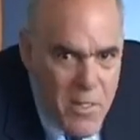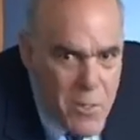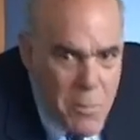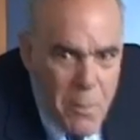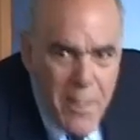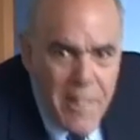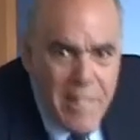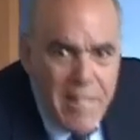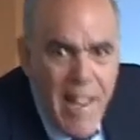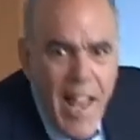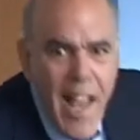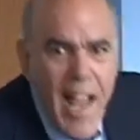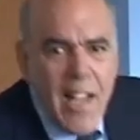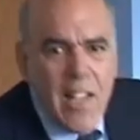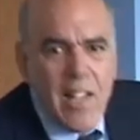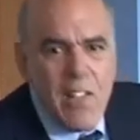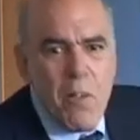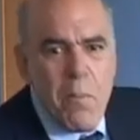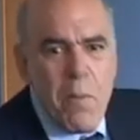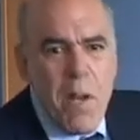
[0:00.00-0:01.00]

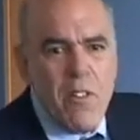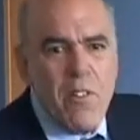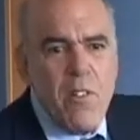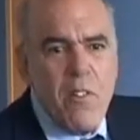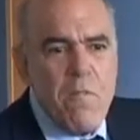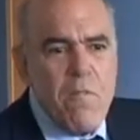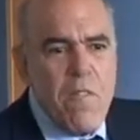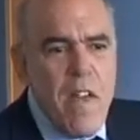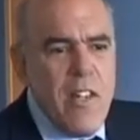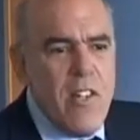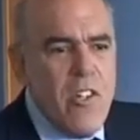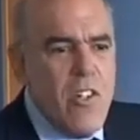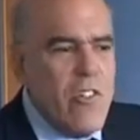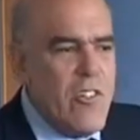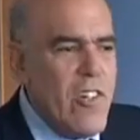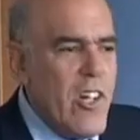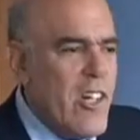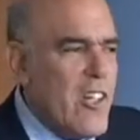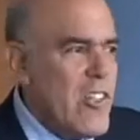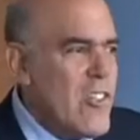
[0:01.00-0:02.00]
Spectacular amount of
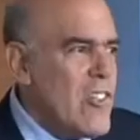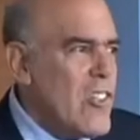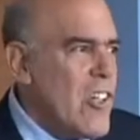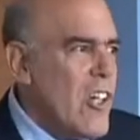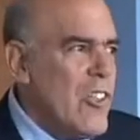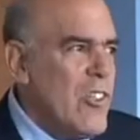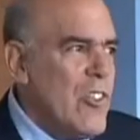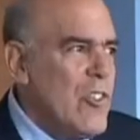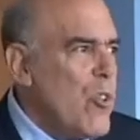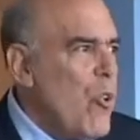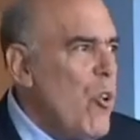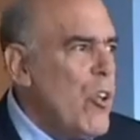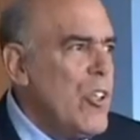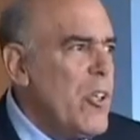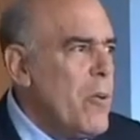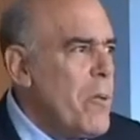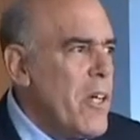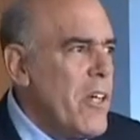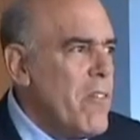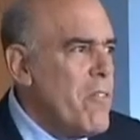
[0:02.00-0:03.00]
vendors and consultants, all
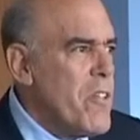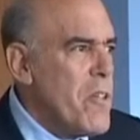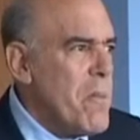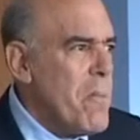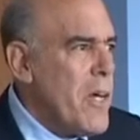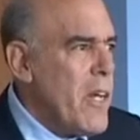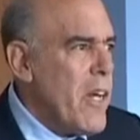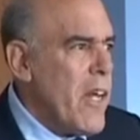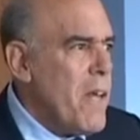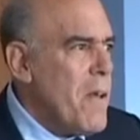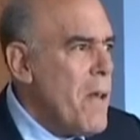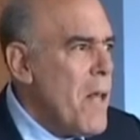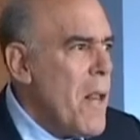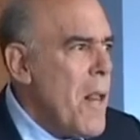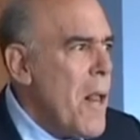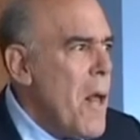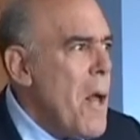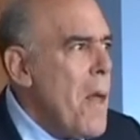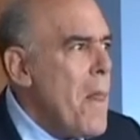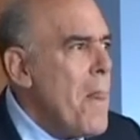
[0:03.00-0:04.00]
doing it for the money.
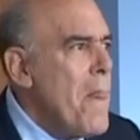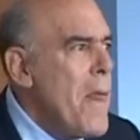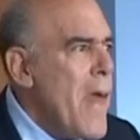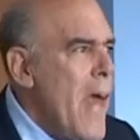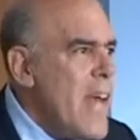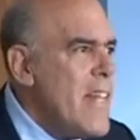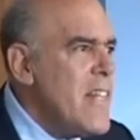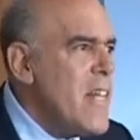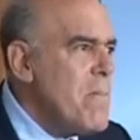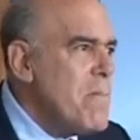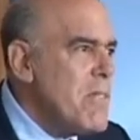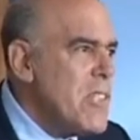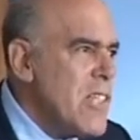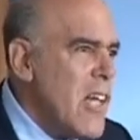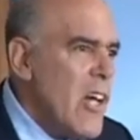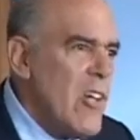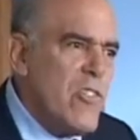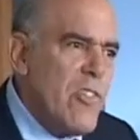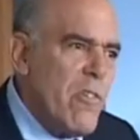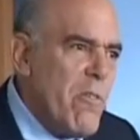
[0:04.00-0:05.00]
They
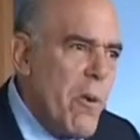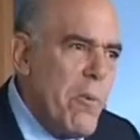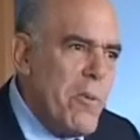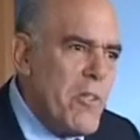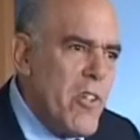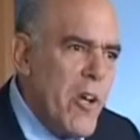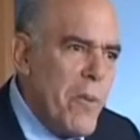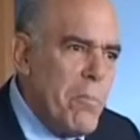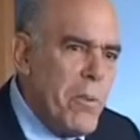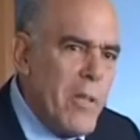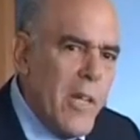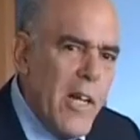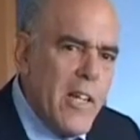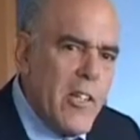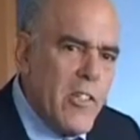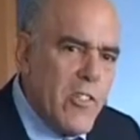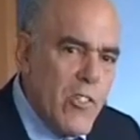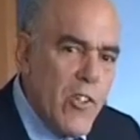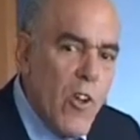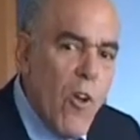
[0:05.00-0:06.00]
themselves are always on
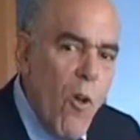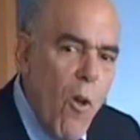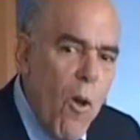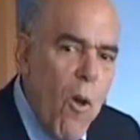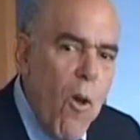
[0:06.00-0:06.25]
planes.